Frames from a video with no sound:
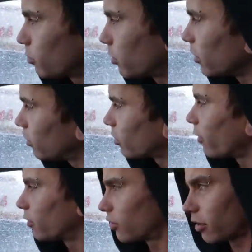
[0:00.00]
the police
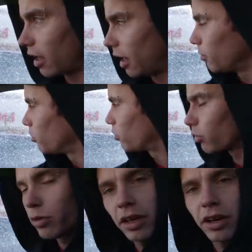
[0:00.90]
officer came
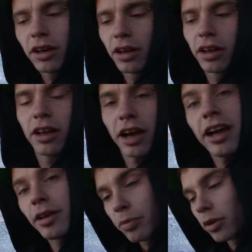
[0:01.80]
through here, I
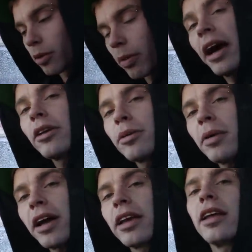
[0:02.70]
had to put the battery
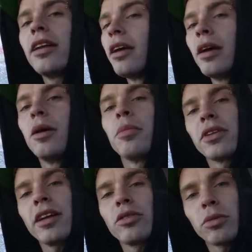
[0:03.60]
back in, but
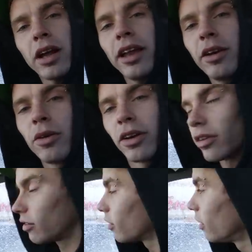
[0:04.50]
that's what I
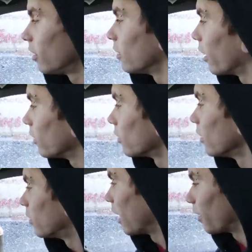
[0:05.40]
noticed
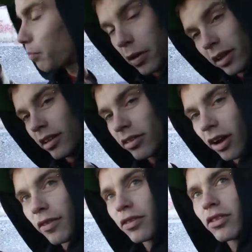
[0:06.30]
that, police
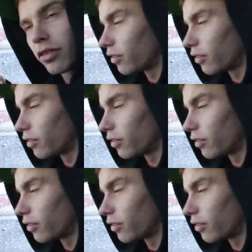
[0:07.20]
officer